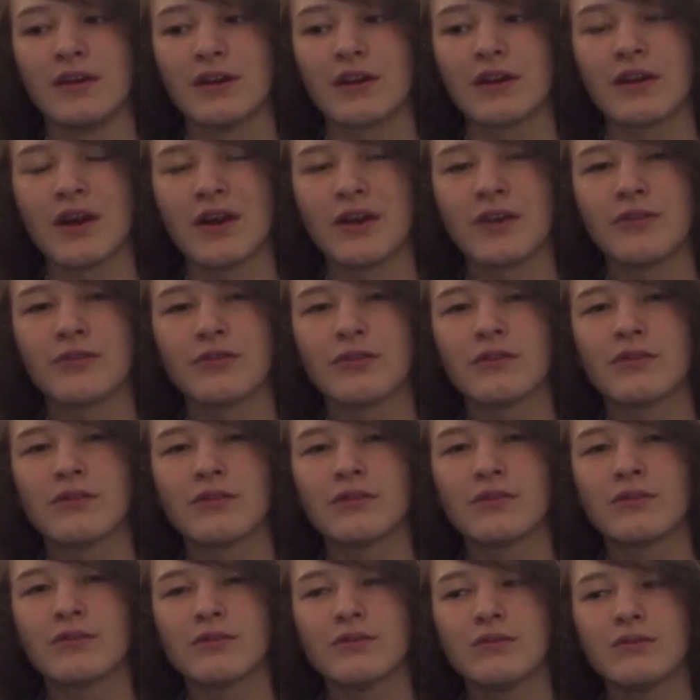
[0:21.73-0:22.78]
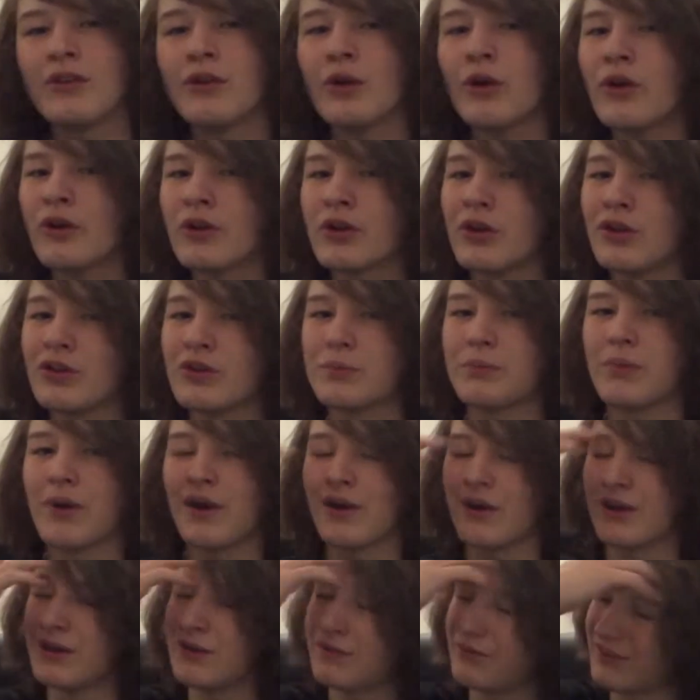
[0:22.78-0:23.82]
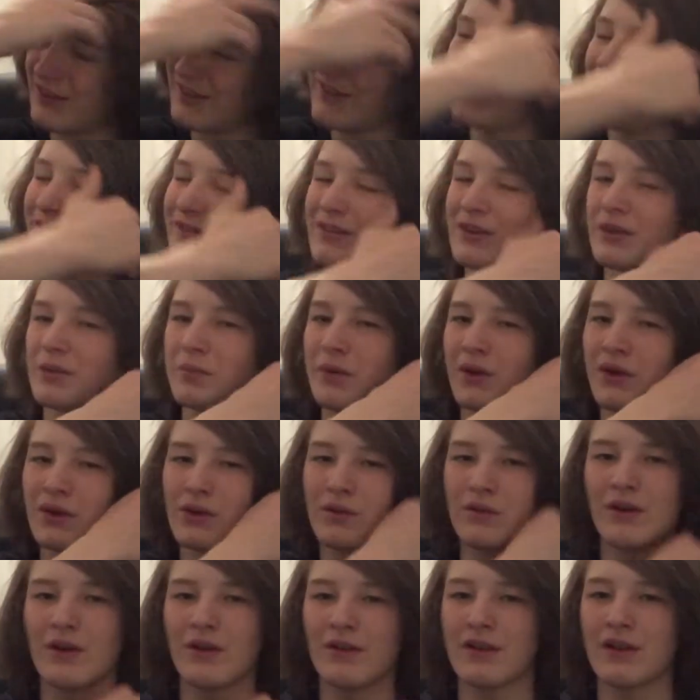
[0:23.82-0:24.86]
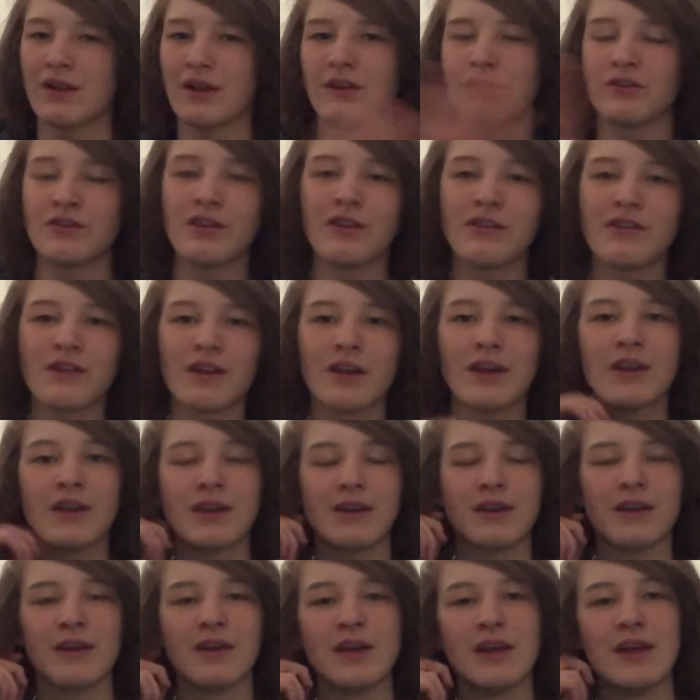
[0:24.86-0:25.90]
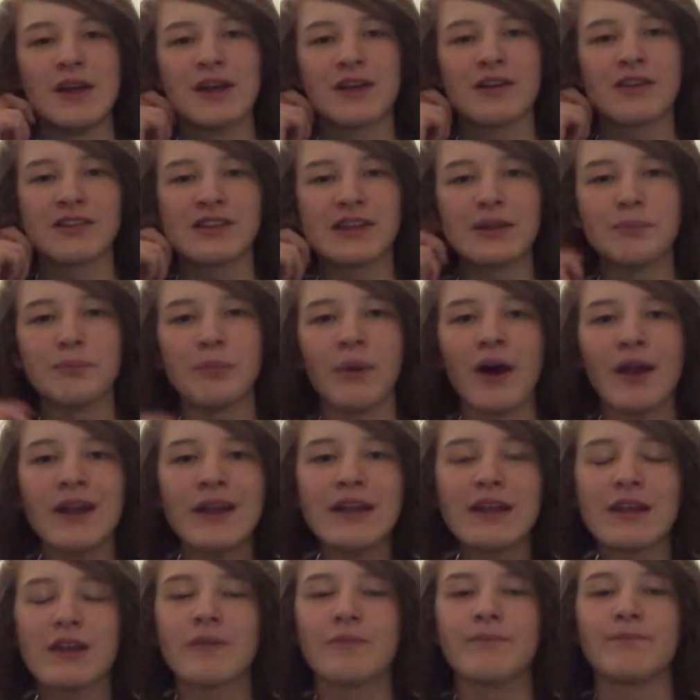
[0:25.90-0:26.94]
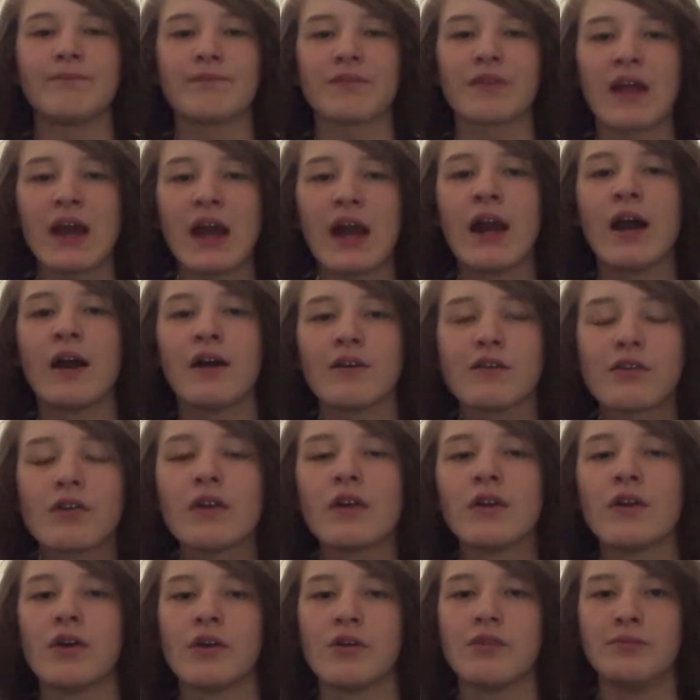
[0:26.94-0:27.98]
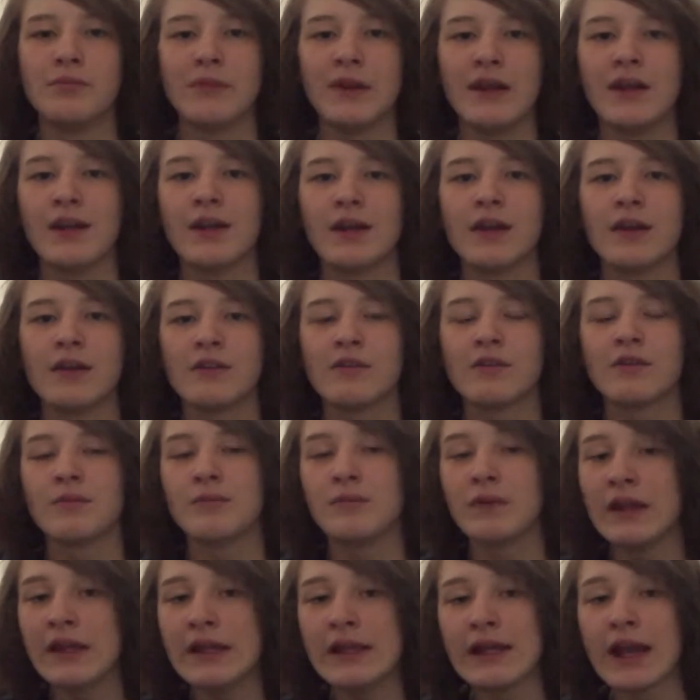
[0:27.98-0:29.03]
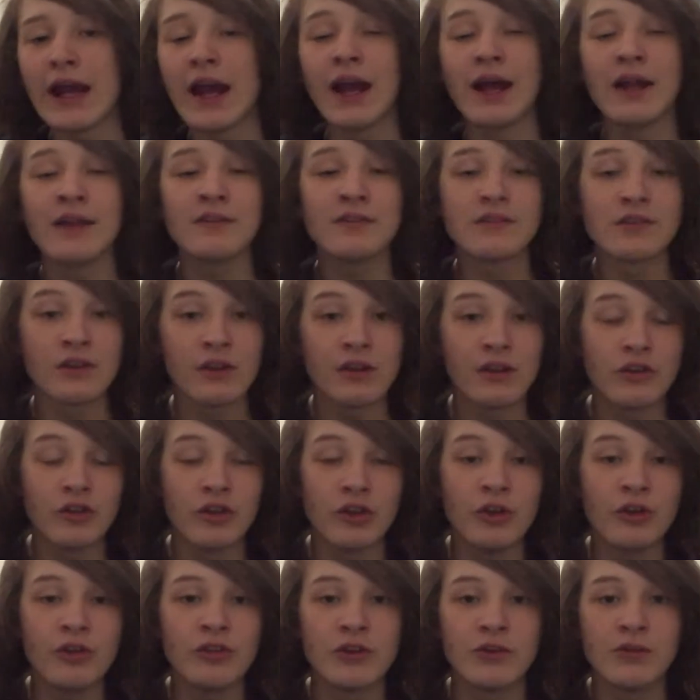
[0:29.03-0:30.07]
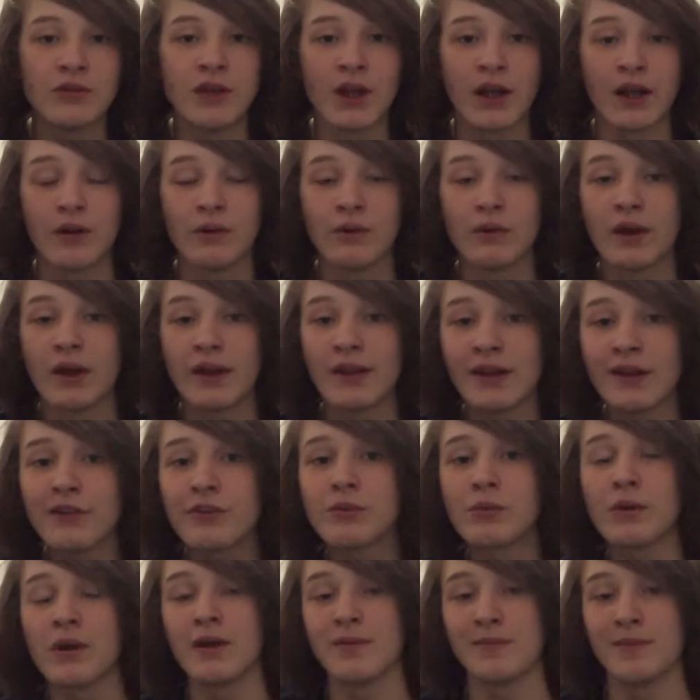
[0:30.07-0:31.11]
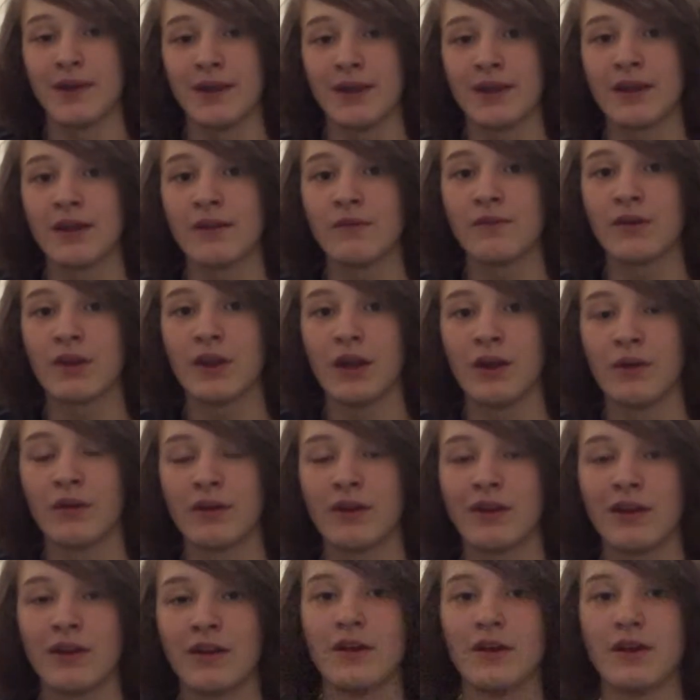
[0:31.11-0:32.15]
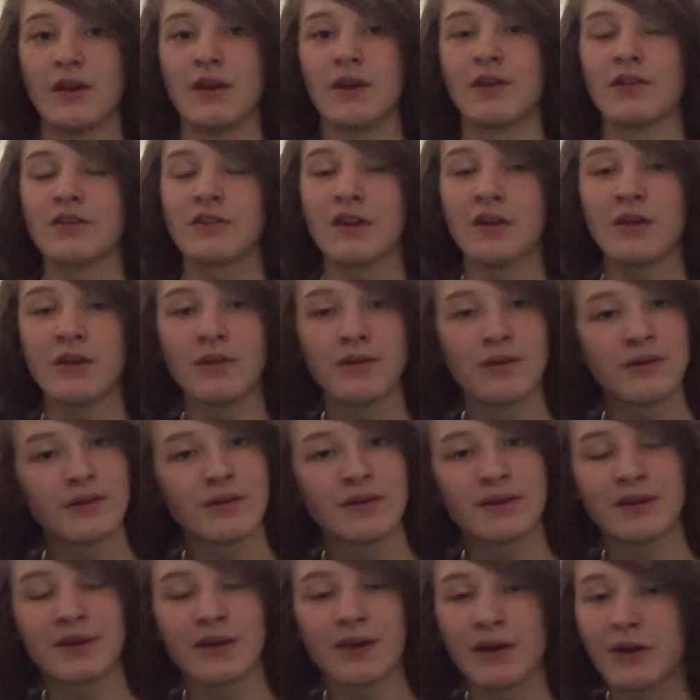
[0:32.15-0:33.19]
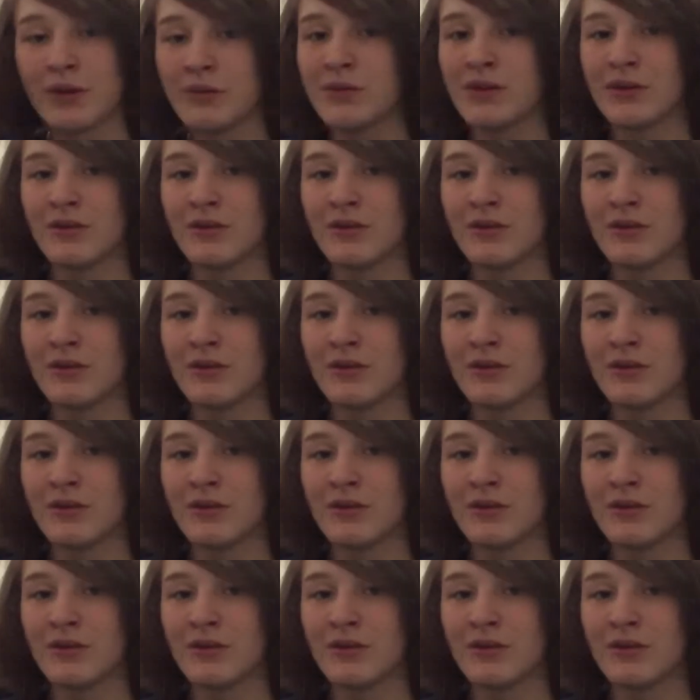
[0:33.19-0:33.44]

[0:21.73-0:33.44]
kind of not a goodbye video to the bike or anything. It's just like, because the bike has a lot of meaning to me and to this YouTube channel, and that's why I'm making a video on it. So I hope you